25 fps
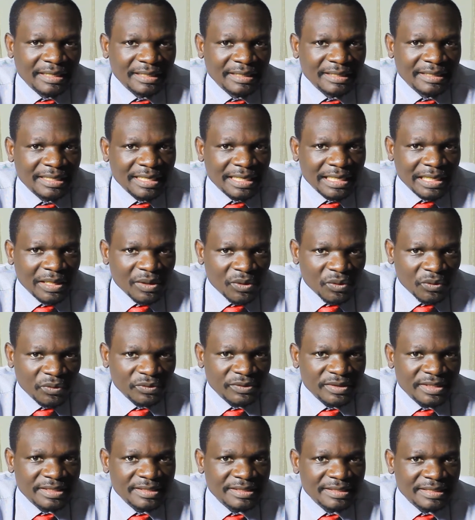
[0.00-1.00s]
the
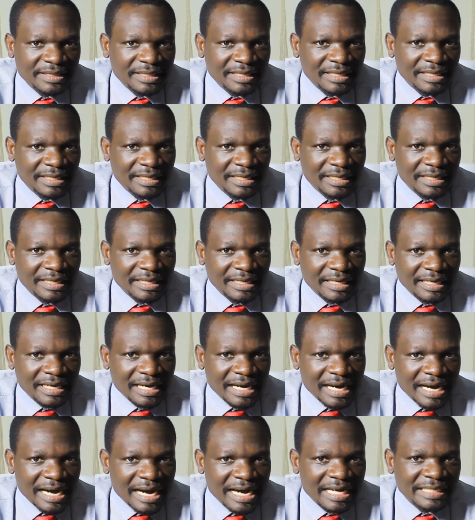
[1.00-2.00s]
clothes
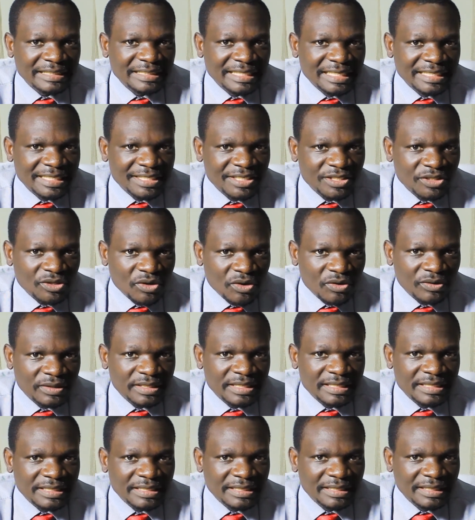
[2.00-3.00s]
are actually
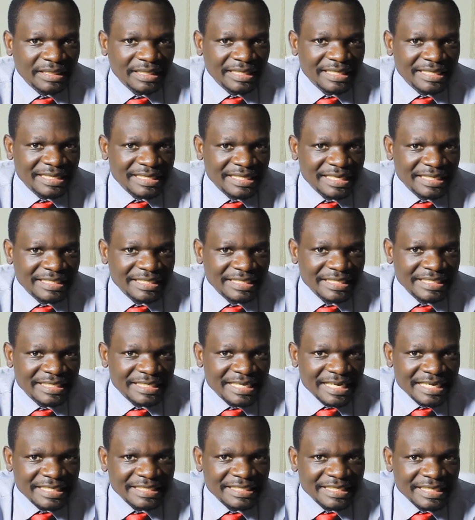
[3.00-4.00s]
soaked in the
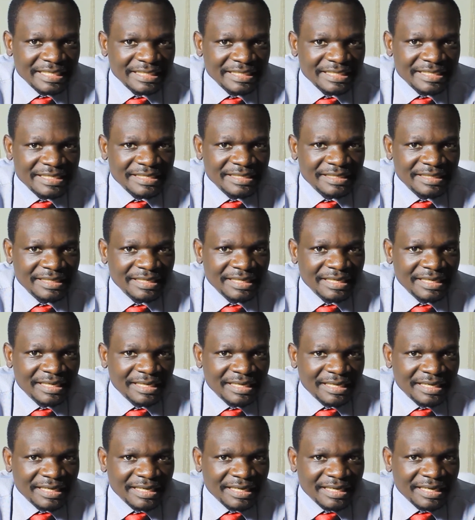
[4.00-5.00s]
detergent,
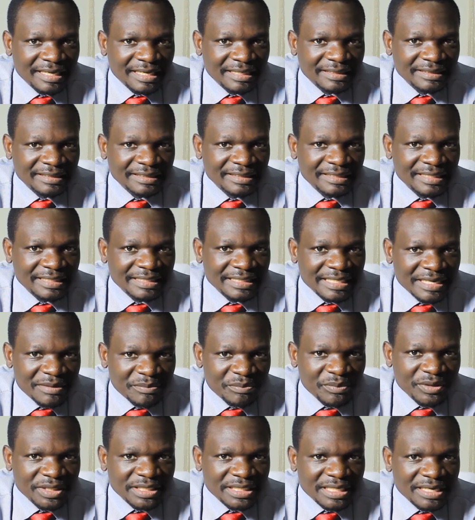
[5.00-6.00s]
and the
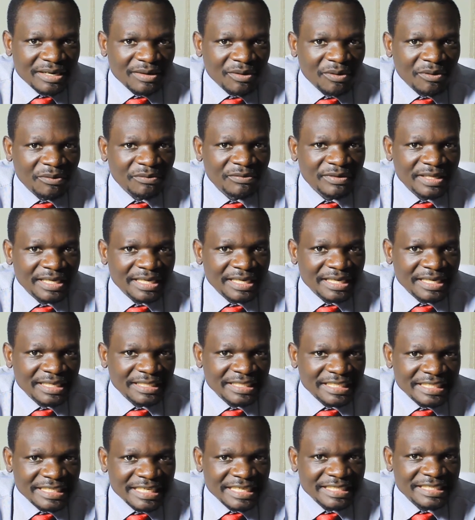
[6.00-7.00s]
temperature of the
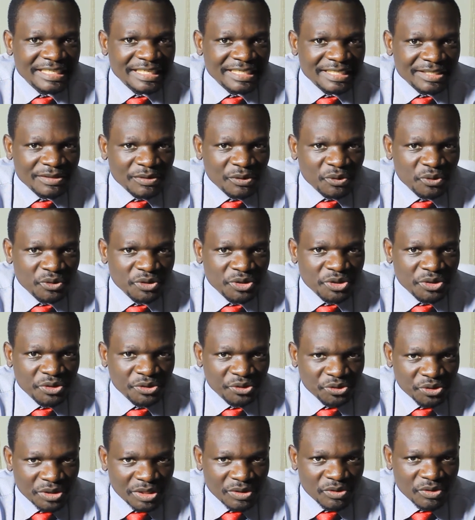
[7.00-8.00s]
detergent
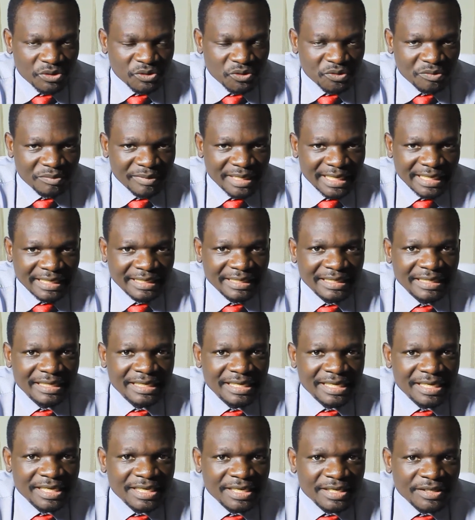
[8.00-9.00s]
solution you are going to make
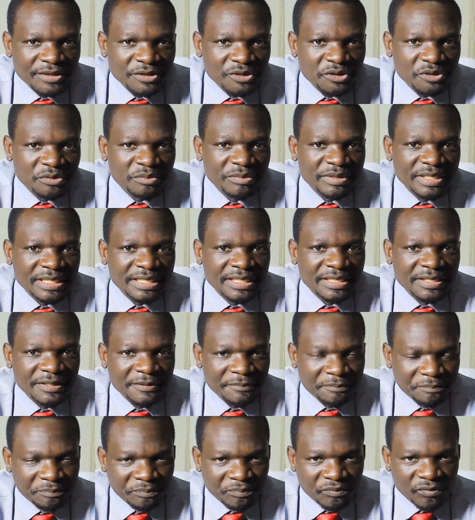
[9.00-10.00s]
should be
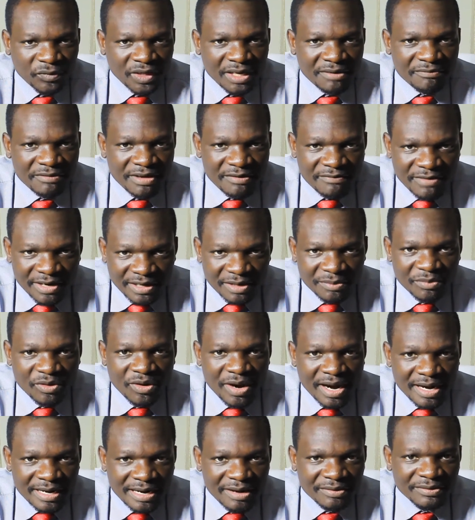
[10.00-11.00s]
favorable,
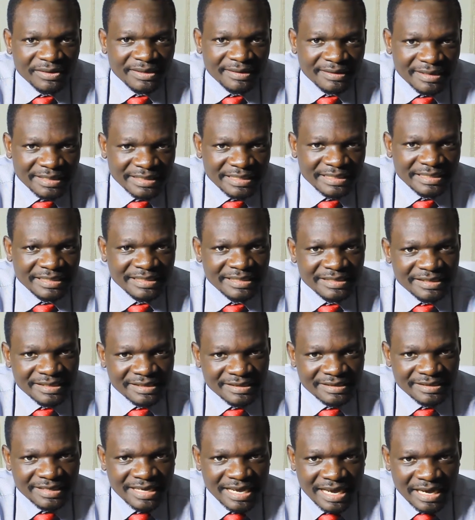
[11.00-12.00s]
around 30
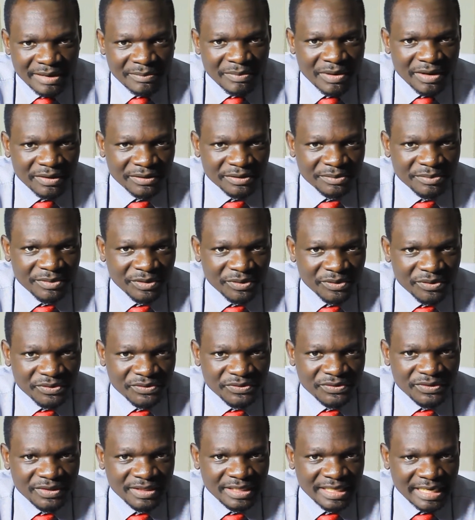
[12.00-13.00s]
degrees thereabout,
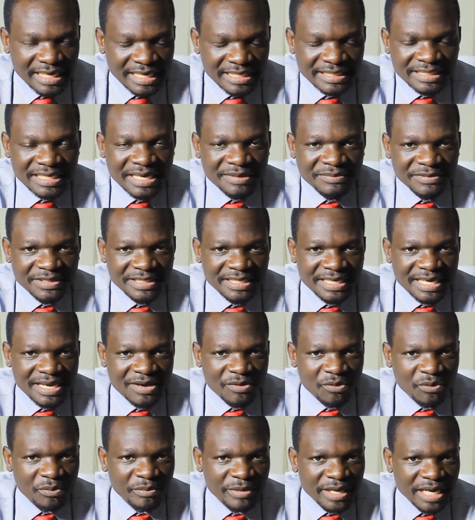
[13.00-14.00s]
because the enzymes there
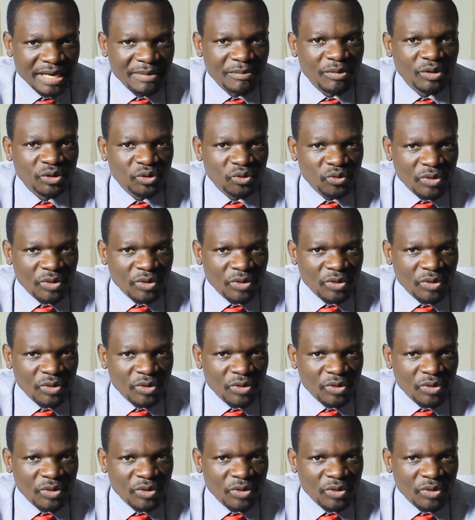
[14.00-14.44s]
will be able to